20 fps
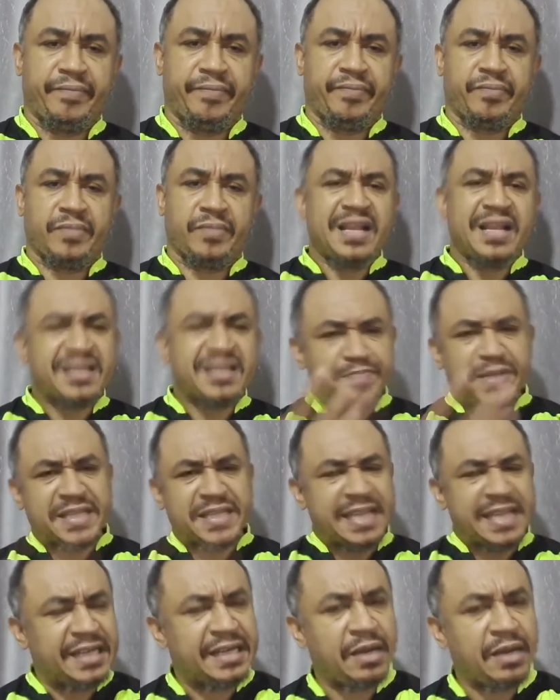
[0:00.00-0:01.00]
Let's be
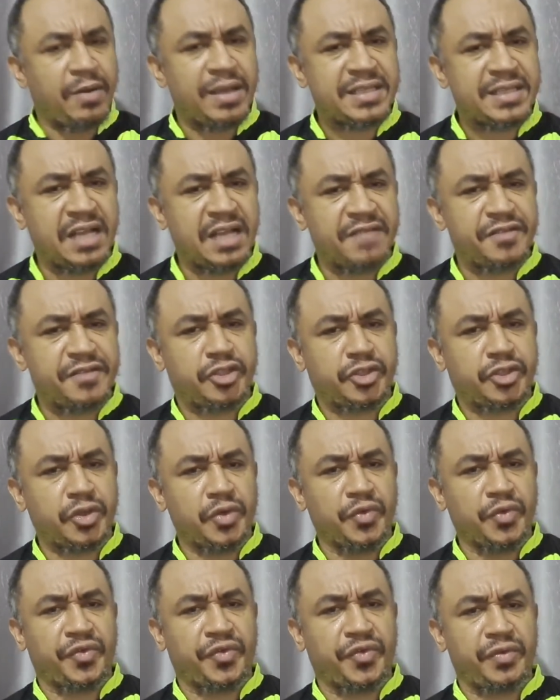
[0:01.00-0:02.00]
telling ourselves the
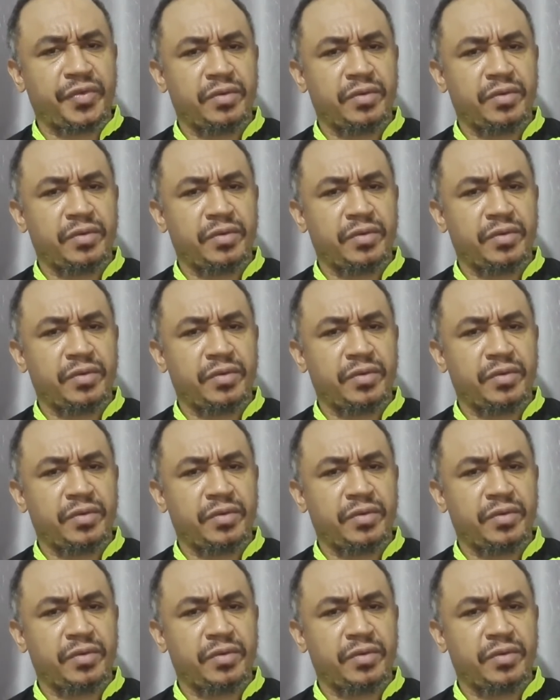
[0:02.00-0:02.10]
truth.